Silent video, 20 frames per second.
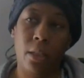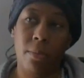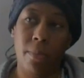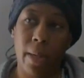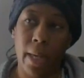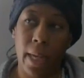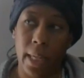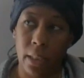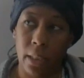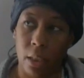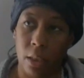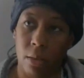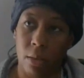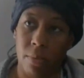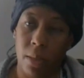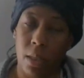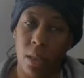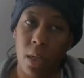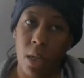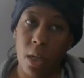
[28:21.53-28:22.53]
my
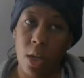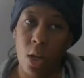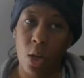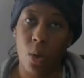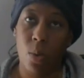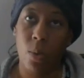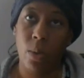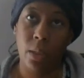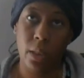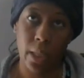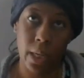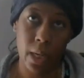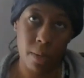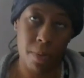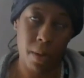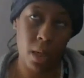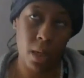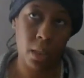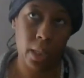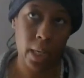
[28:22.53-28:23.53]
ex-husband would stay up
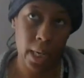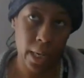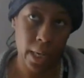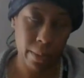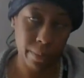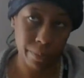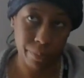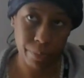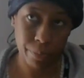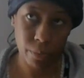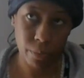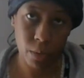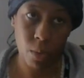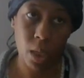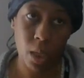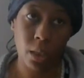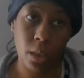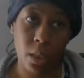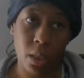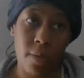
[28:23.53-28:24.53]
all night,
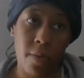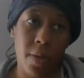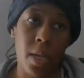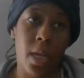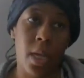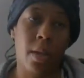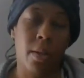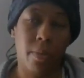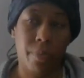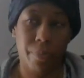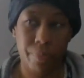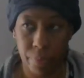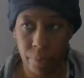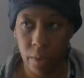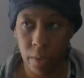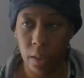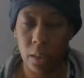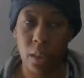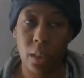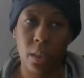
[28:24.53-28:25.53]
watch TV.
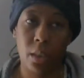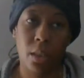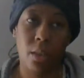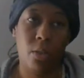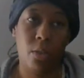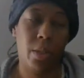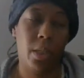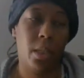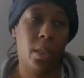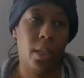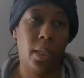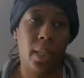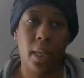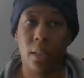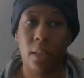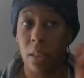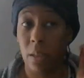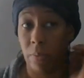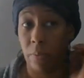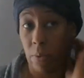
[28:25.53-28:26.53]
This like situation now,
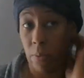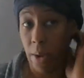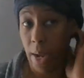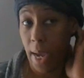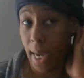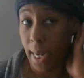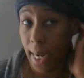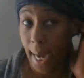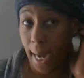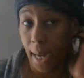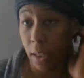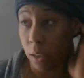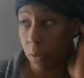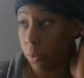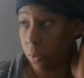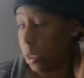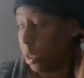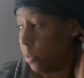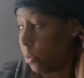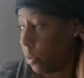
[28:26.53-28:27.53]
except for we had a house
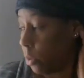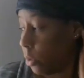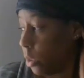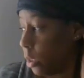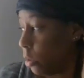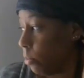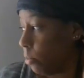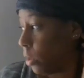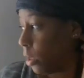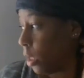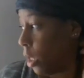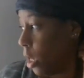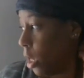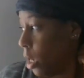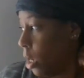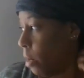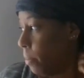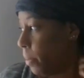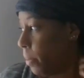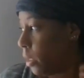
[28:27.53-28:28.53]
with different rooms.
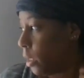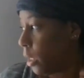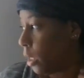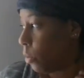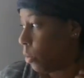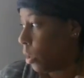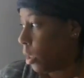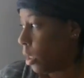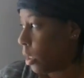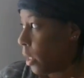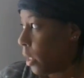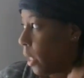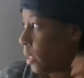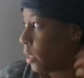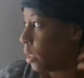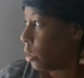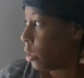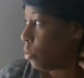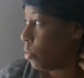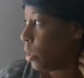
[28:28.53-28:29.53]
But it's like, what are
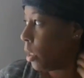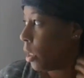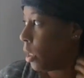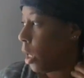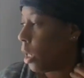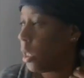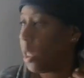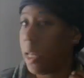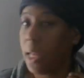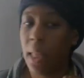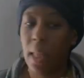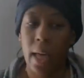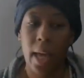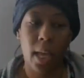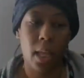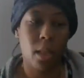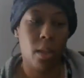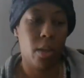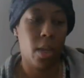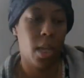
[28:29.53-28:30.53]
guys doing? Are they like
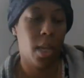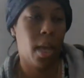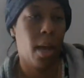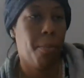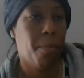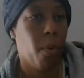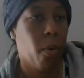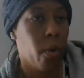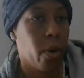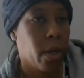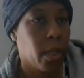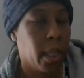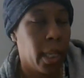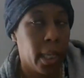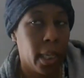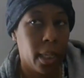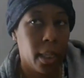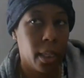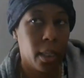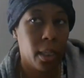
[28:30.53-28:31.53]
looking at porn?
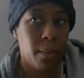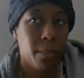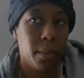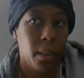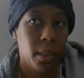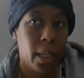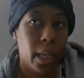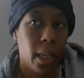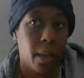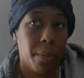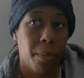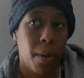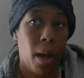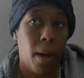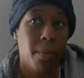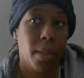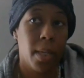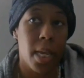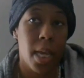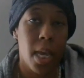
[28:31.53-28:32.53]
Like, I mean, it's like
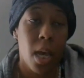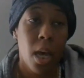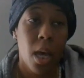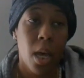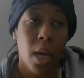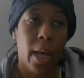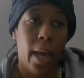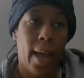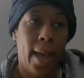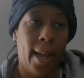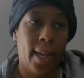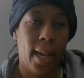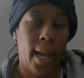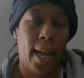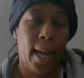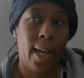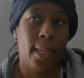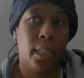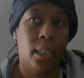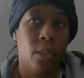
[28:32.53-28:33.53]
probably. And
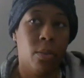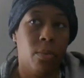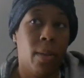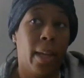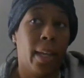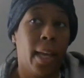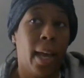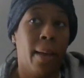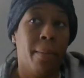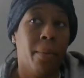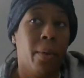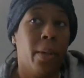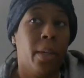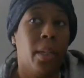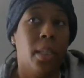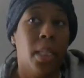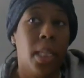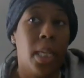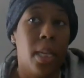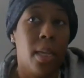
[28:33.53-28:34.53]
I just like, I'm going
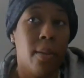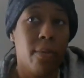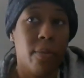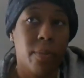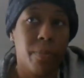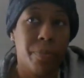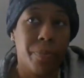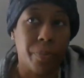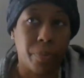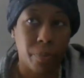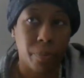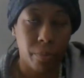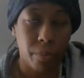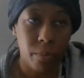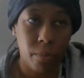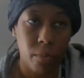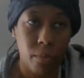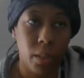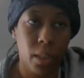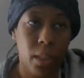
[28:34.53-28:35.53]
to leave.
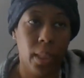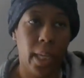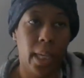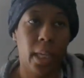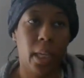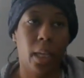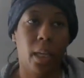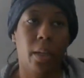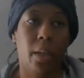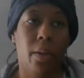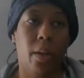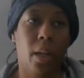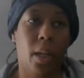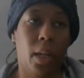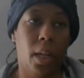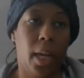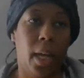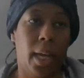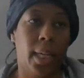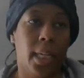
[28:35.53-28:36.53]
Like,
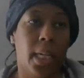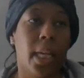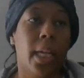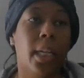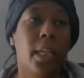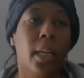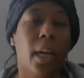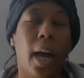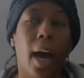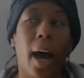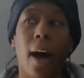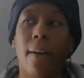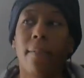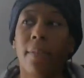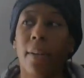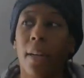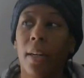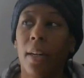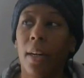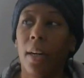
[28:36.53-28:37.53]
I need to have
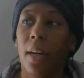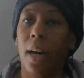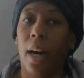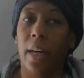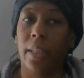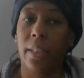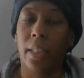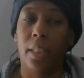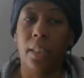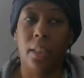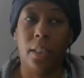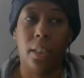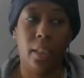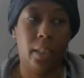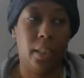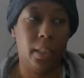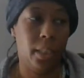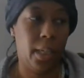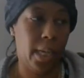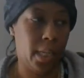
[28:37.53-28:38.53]

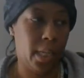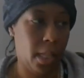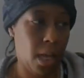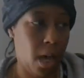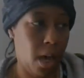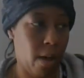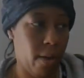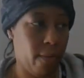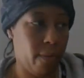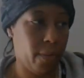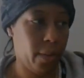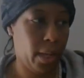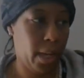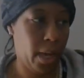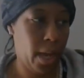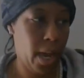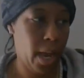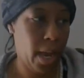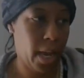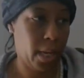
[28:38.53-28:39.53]
attention and love.
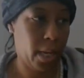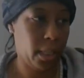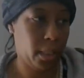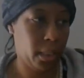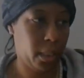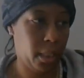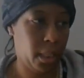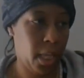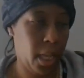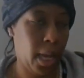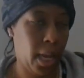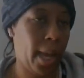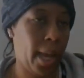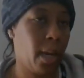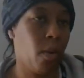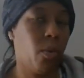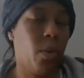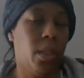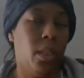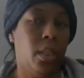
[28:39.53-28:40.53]
And then I
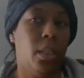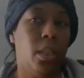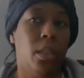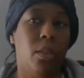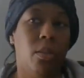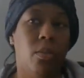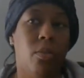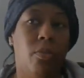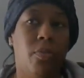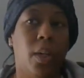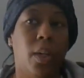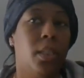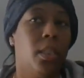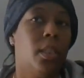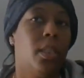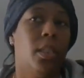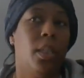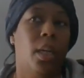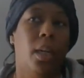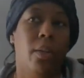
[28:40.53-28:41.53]
don't want to do fun
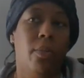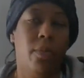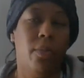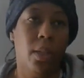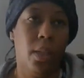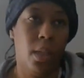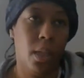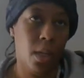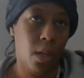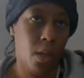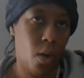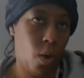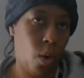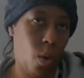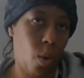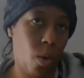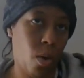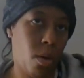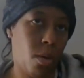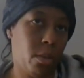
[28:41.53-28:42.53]
stuff
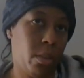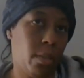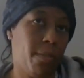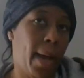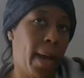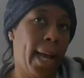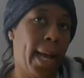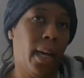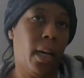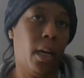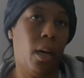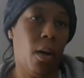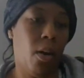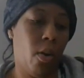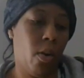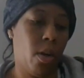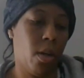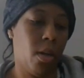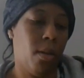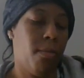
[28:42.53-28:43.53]
or smile
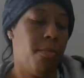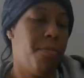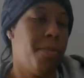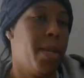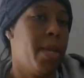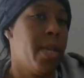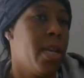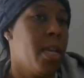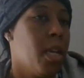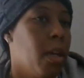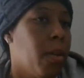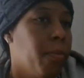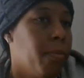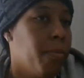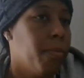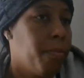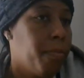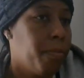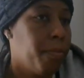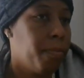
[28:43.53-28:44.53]
or be
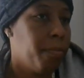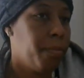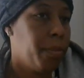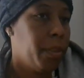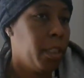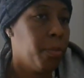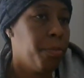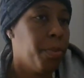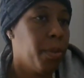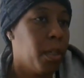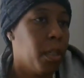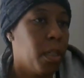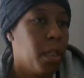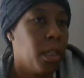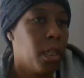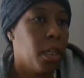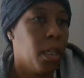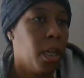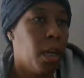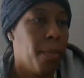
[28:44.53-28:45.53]

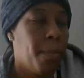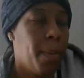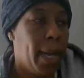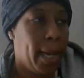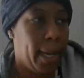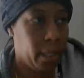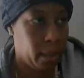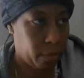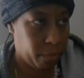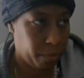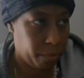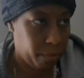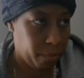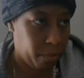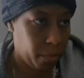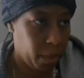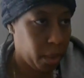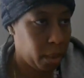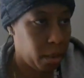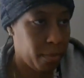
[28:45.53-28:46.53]
chipper about
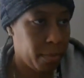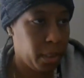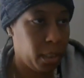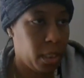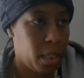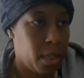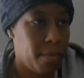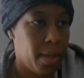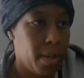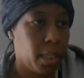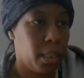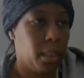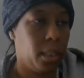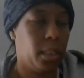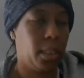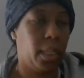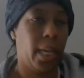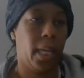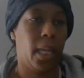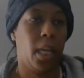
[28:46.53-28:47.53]
intimacy because
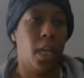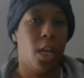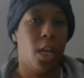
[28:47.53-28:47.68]
it's like,